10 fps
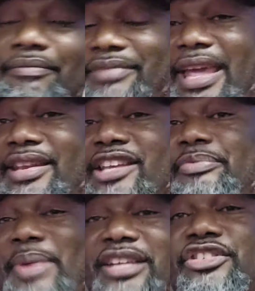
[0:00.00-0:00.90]
that
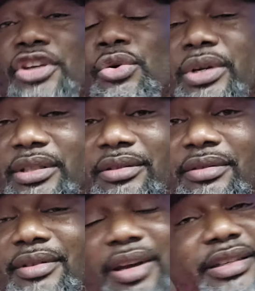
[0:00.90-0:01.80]
he's been showing
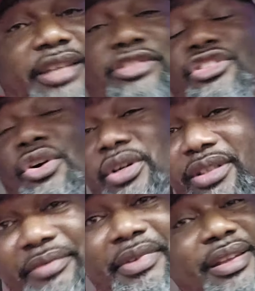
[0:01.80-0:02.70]
against
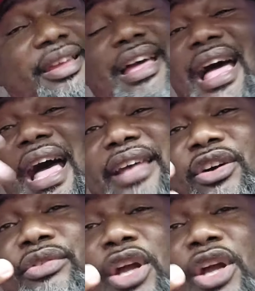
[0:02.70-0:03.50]
Georgia? I don't